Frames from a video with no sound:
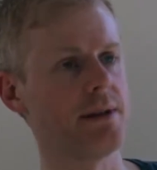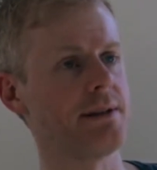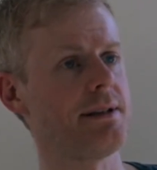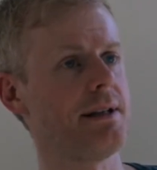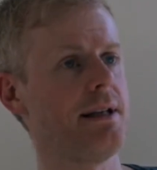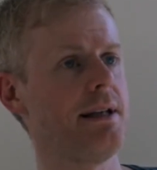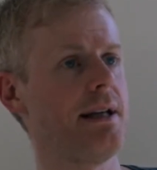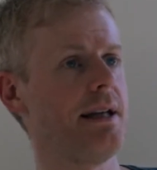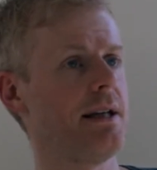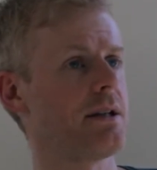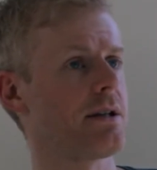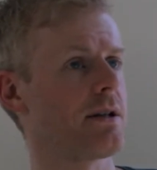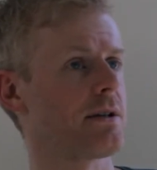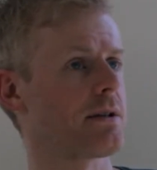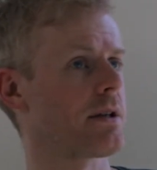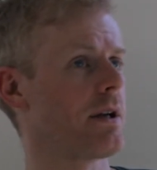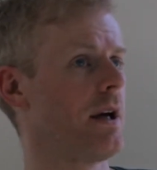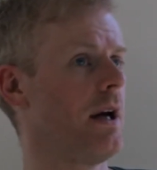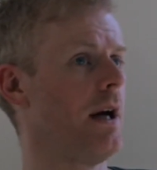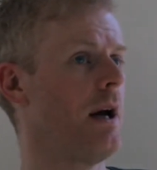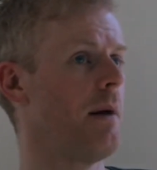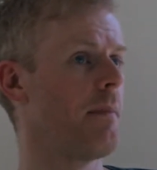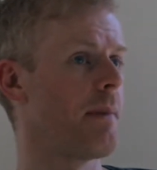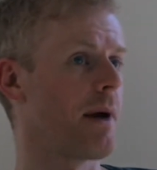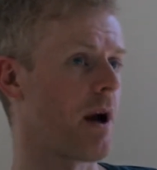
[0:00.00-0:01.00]
teenagers,
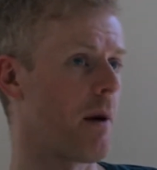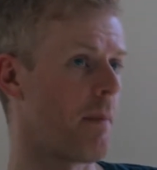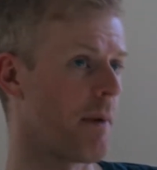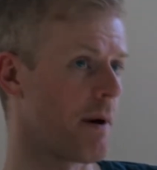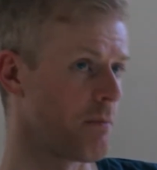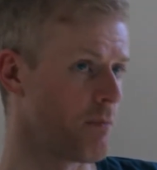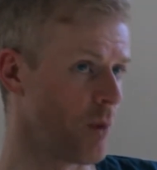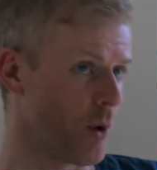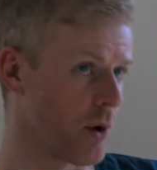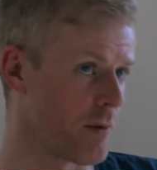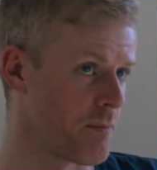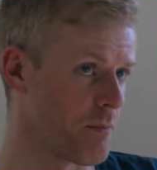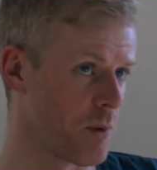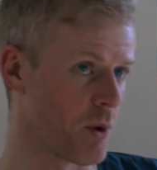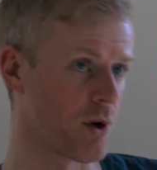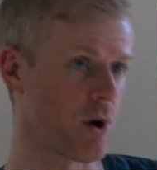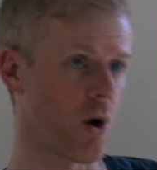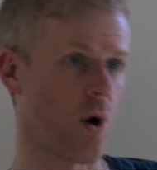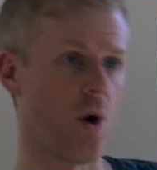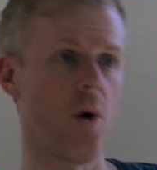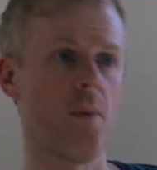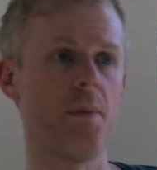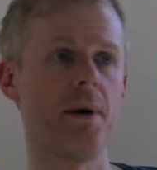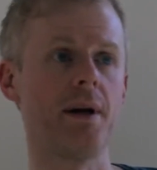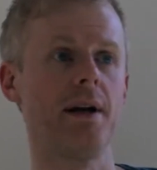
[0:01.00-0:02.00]
becoming more and more
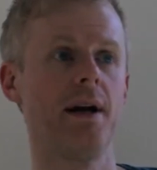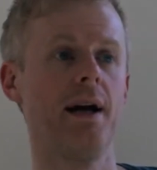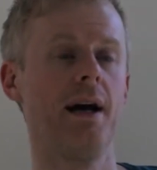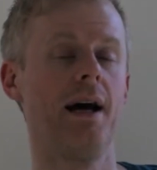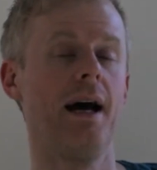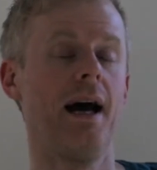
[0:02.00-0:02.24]
common.